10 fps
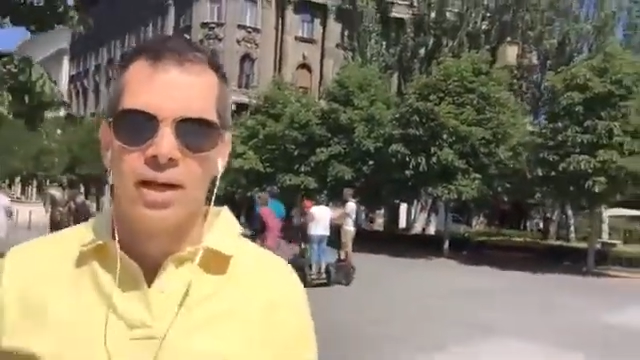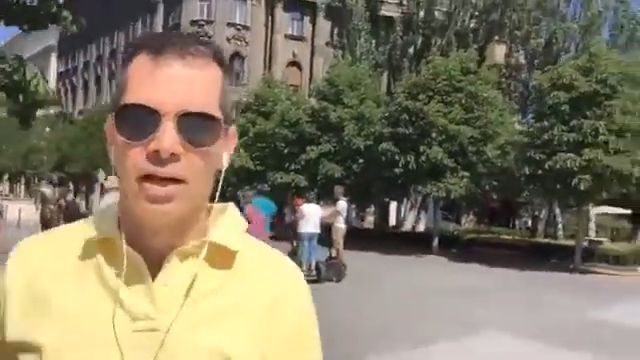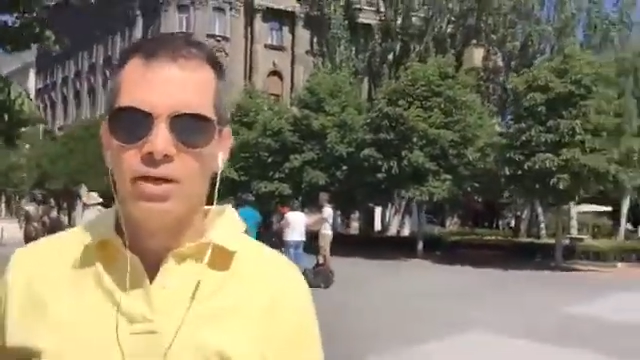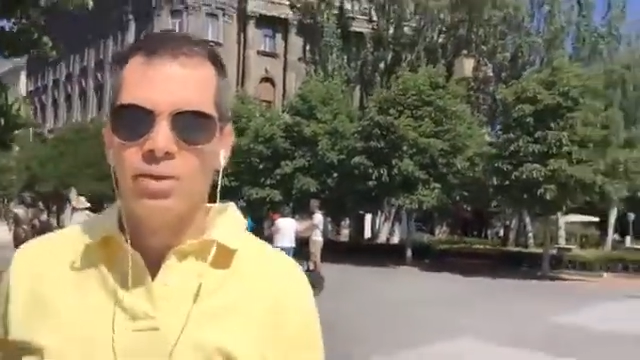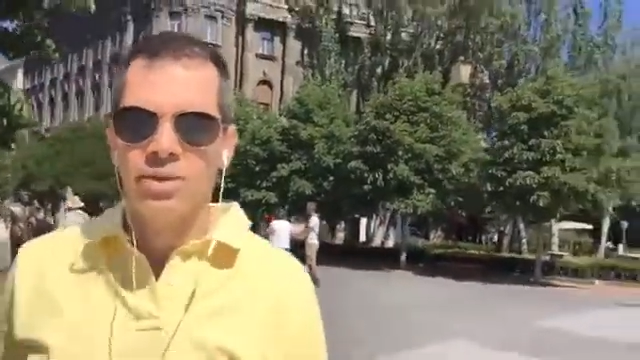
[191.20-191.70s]

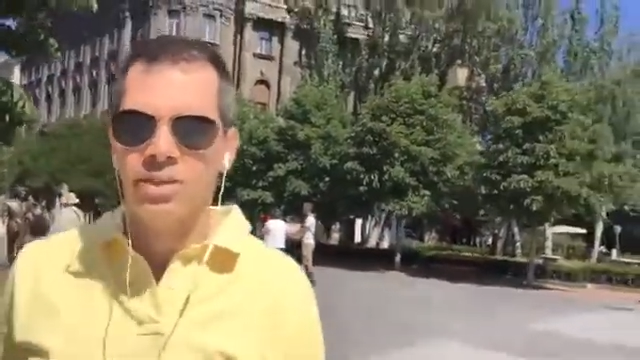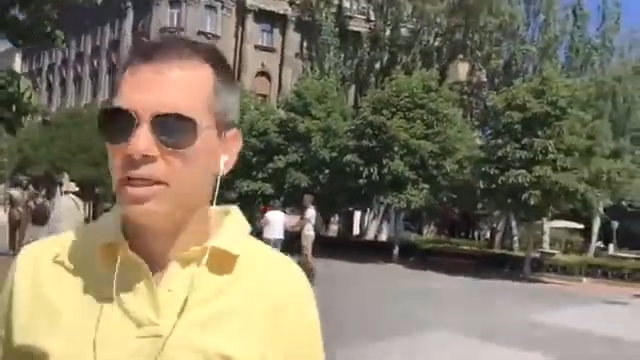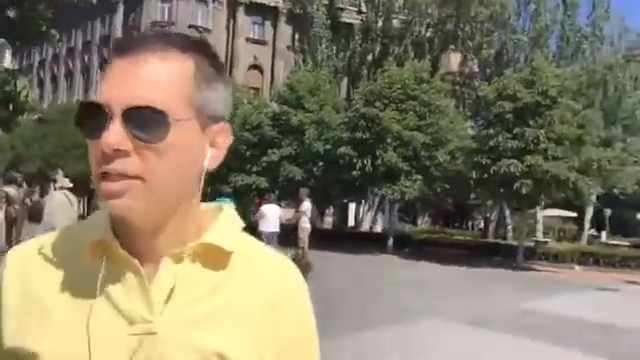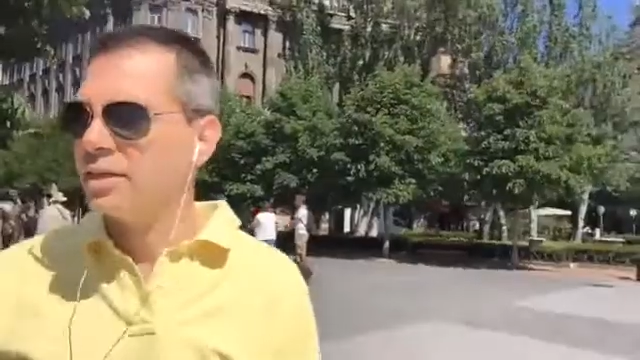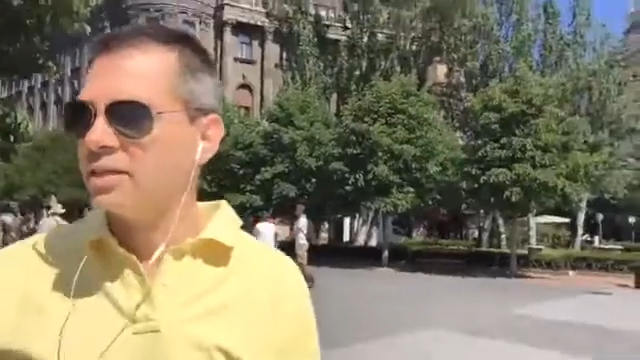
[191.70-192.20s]
you will see
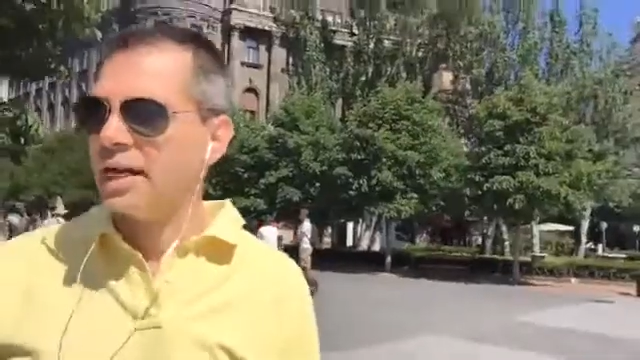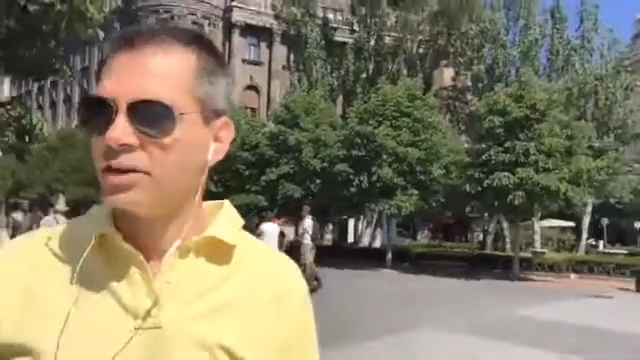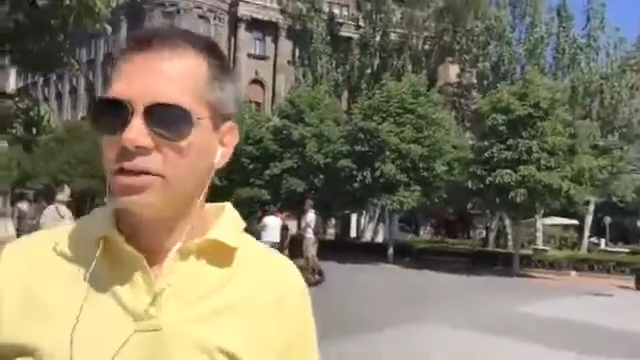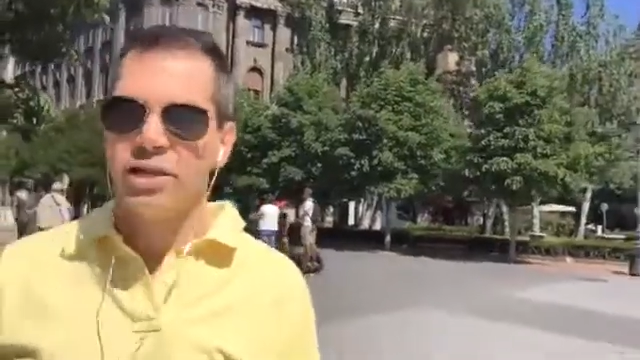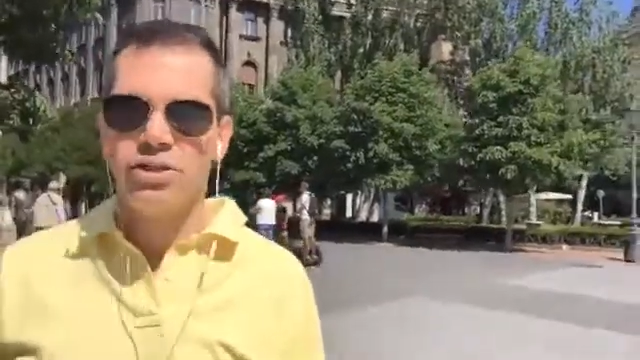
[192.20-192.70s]
that there's
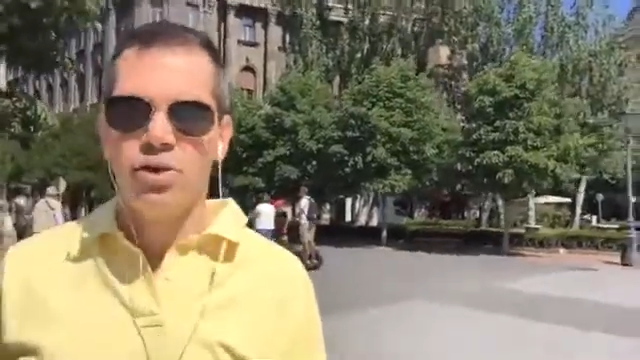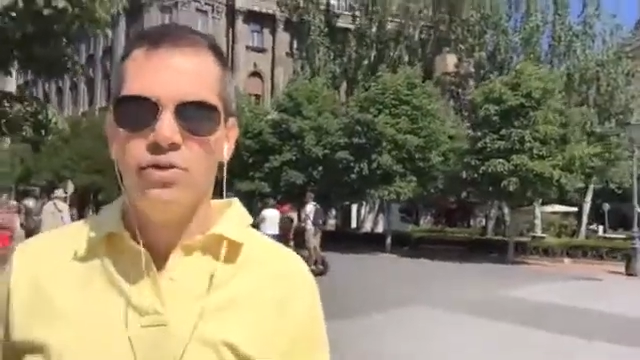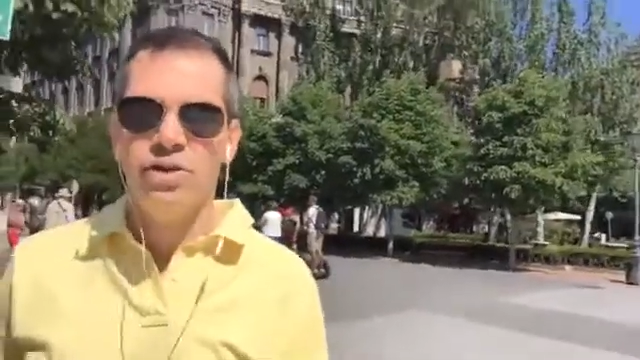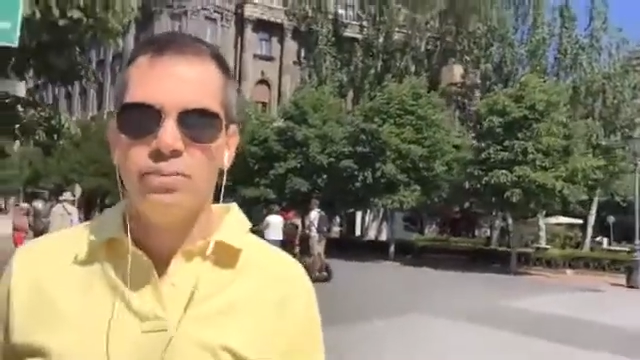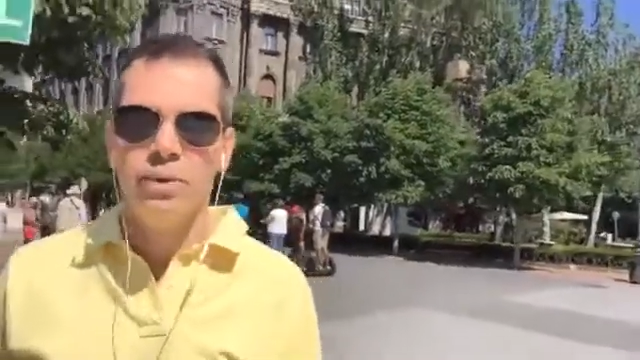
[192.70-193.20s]
actually a
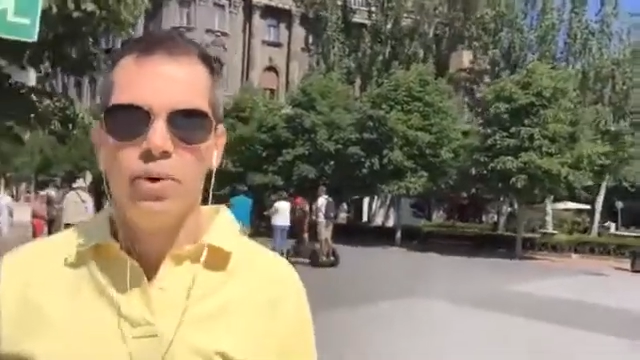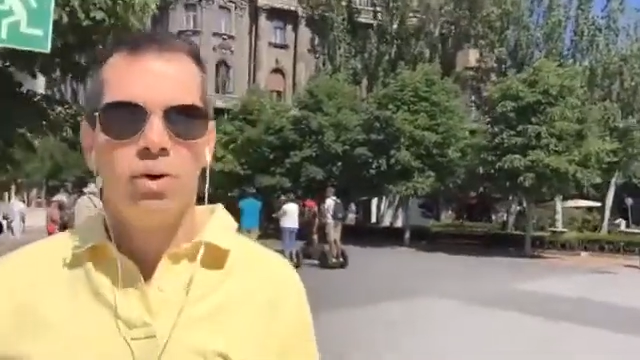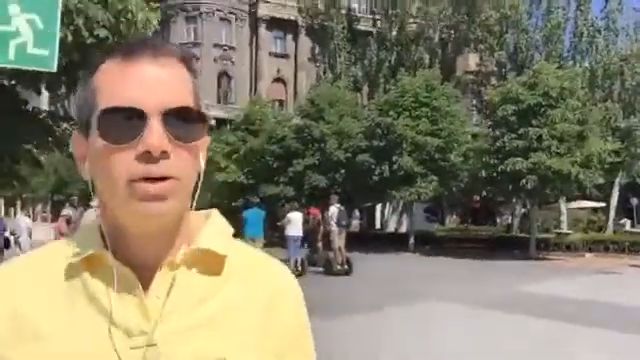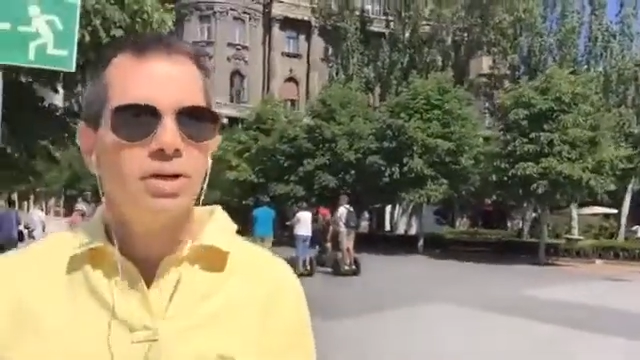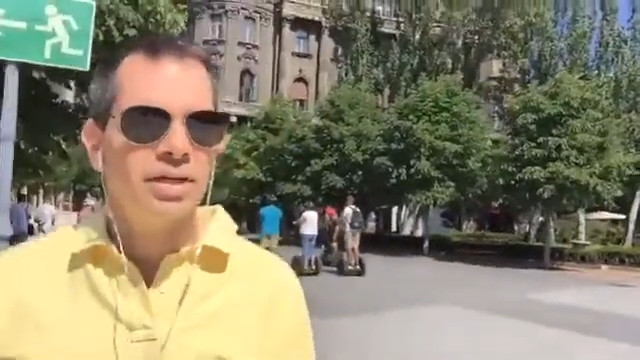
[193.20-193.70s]
Soviet
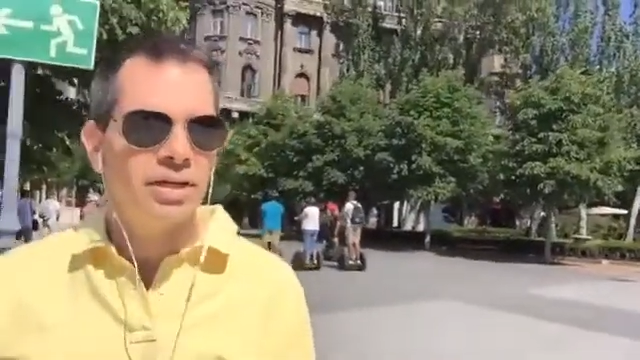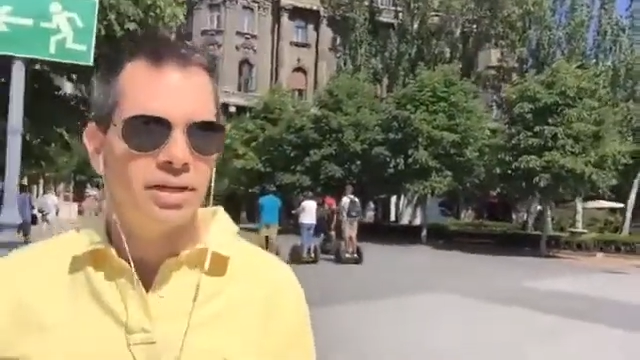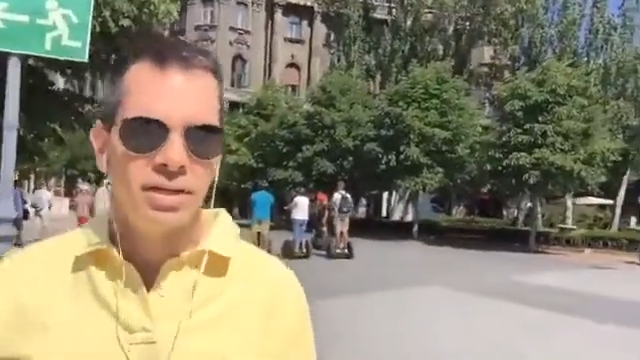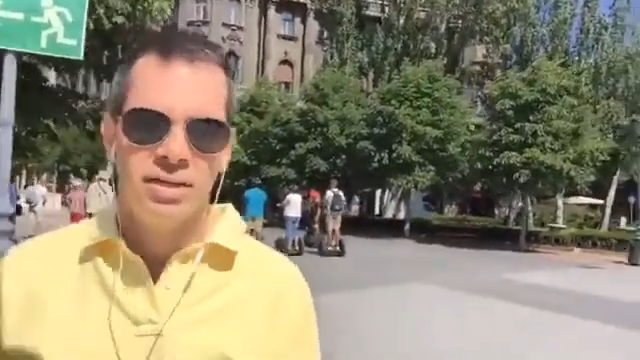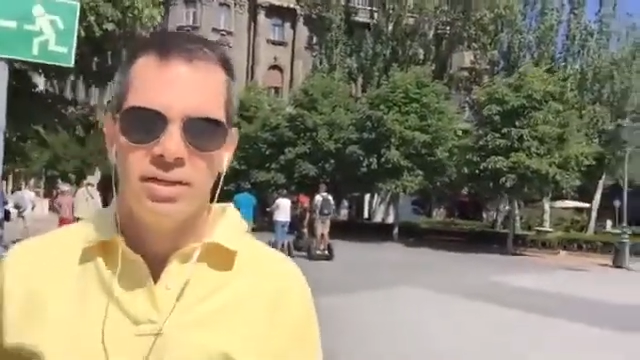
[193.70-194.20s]
memorial here.